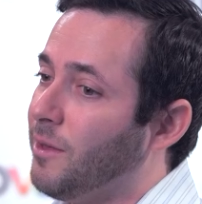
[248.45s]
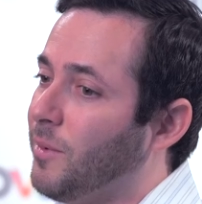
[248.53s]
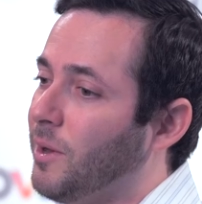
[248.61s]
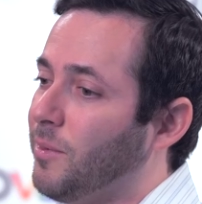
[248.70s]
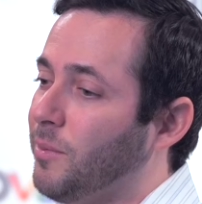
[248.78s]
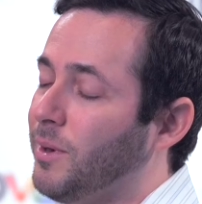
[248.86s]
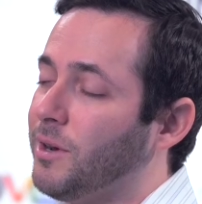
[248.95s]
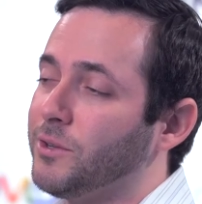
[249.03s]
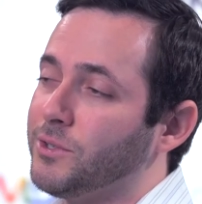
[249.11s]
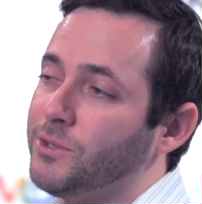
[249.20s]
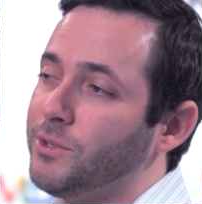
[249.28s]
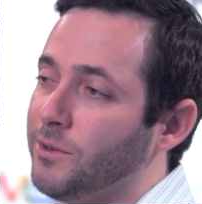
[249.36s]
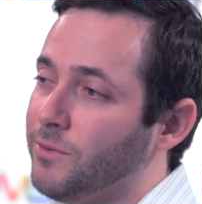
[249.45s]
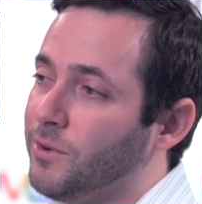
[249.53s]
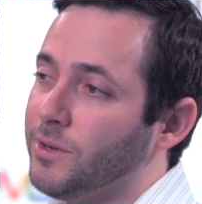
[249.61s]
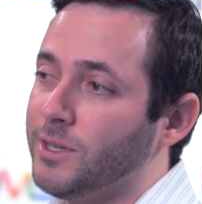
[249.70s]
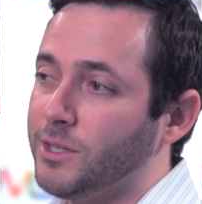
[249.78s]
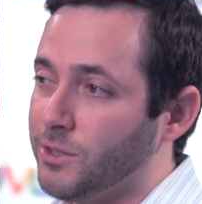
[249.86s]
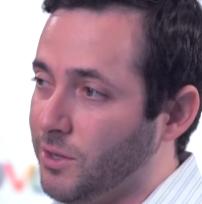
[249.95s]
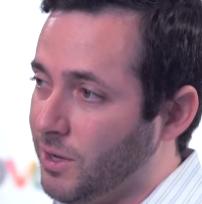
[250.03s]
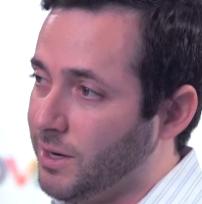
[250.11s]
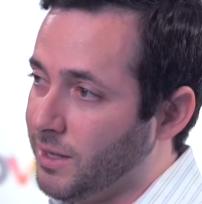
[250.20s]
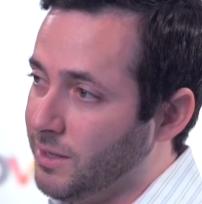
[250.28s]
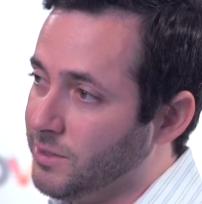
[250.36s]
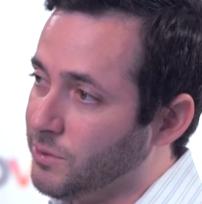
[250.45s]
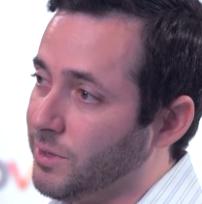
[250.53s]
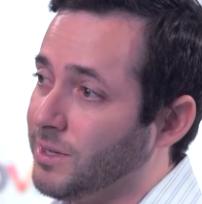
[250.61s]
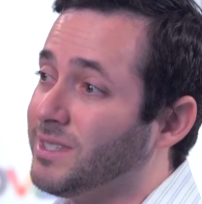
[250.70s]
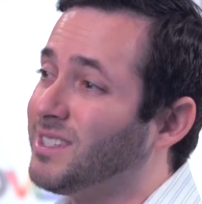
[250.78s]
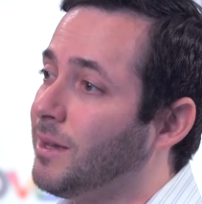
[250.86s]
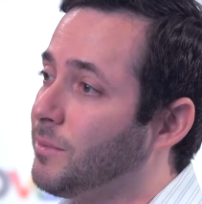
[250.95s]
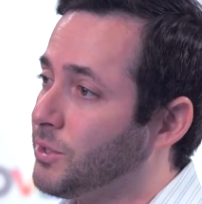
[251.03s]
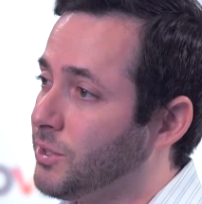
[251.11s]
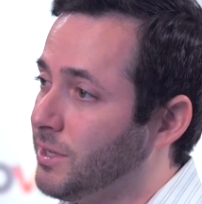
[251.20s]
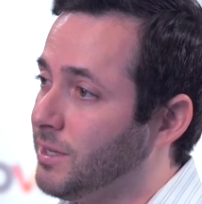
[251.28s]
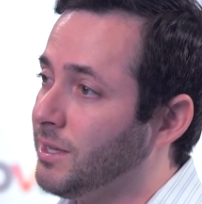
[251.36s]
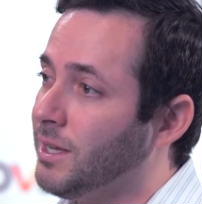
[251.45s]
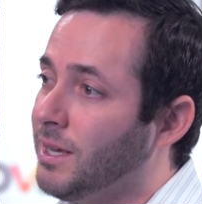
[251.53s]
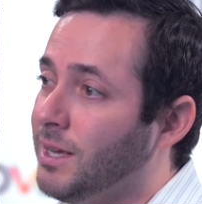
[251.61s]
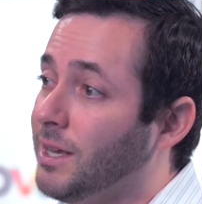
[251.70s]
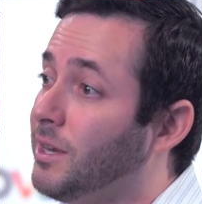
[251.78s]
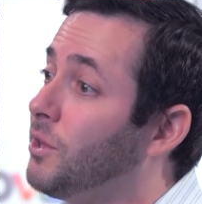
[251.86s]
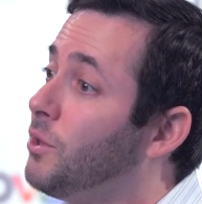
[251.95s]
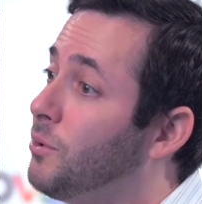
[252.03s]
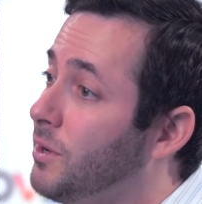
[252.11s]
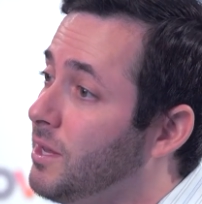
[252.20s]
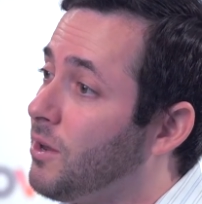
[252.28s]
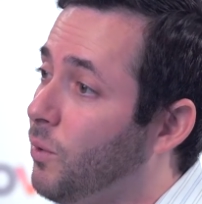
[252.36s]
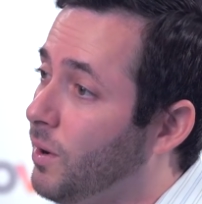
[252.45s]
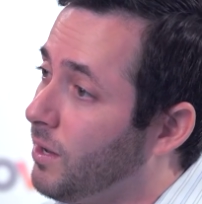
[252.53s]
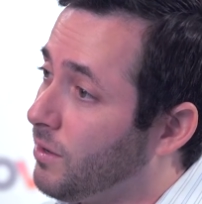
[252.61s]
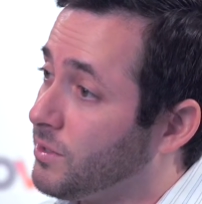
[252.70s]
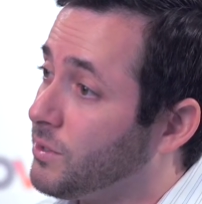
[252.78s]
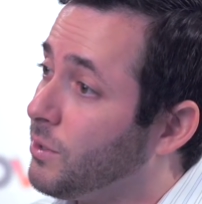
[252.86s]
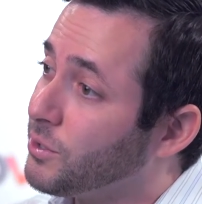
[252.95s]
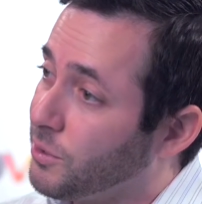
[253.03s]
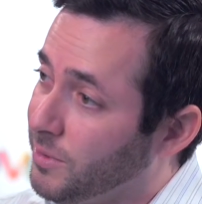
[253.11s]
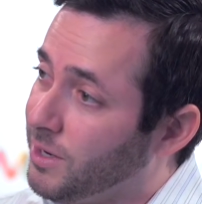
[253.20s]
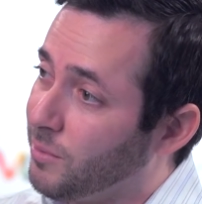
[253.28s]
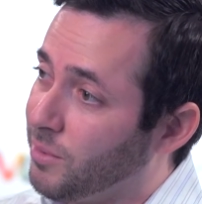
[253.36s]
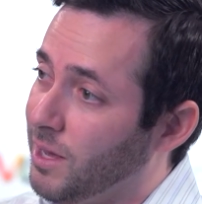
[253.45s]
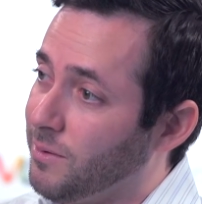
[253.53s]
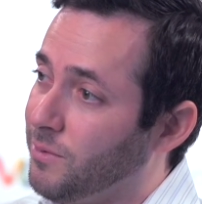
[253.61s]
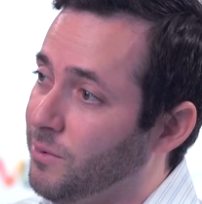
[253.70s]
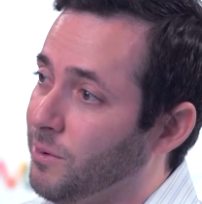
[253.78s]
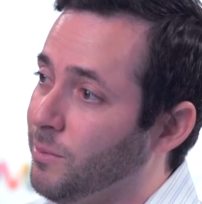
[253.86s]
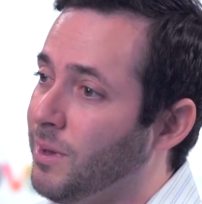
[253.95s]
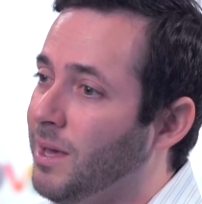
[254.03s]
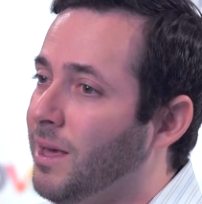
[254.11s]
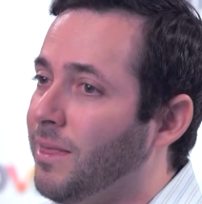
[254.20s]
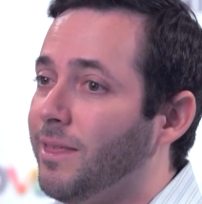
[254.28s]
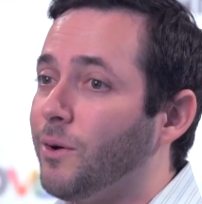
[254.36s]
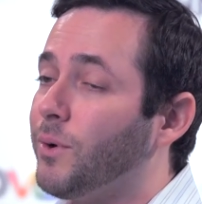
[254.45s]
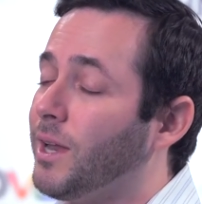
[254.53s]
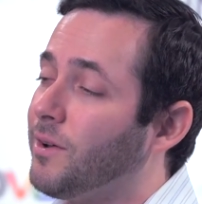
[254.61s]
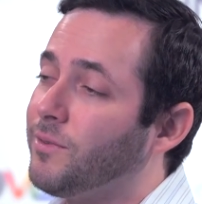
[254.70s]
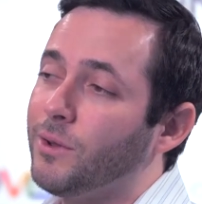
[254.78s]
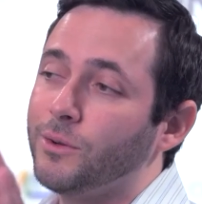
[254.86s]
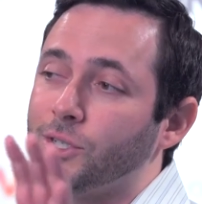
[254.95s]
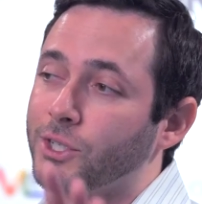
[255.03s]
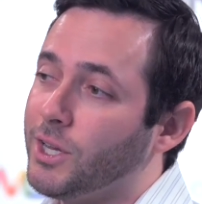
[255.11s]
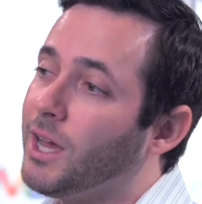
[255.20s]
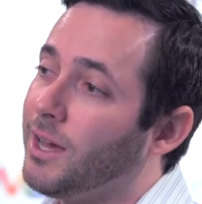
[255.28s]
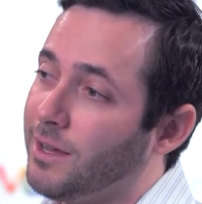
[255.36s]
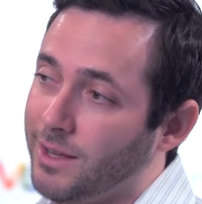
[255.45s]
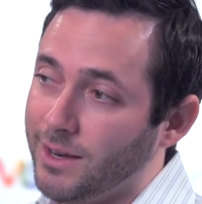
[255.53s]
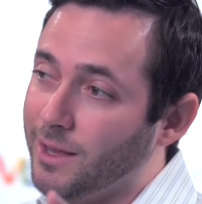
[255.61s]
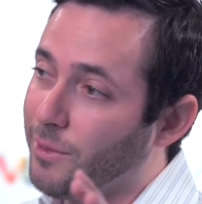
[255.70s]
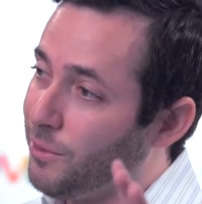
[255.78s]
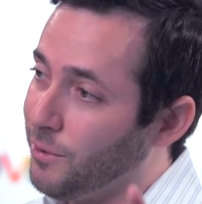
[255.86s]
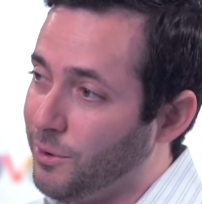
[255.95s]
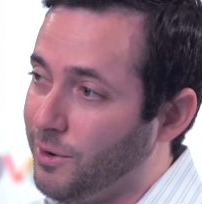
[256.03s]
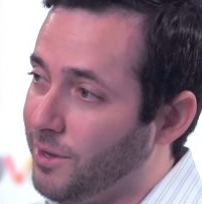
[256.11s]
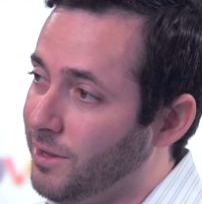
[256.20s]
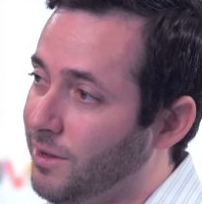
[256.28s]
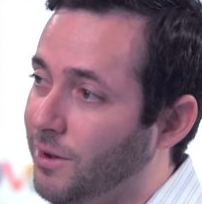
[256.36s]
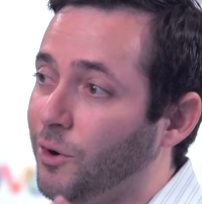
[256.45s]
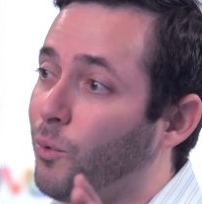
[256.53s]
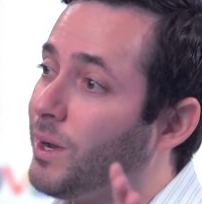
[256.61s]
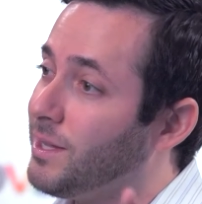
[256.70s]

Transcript: that might be better suited for a digital audience or consumption in a unique way on a social media platform that would have no shot at 8.30 on a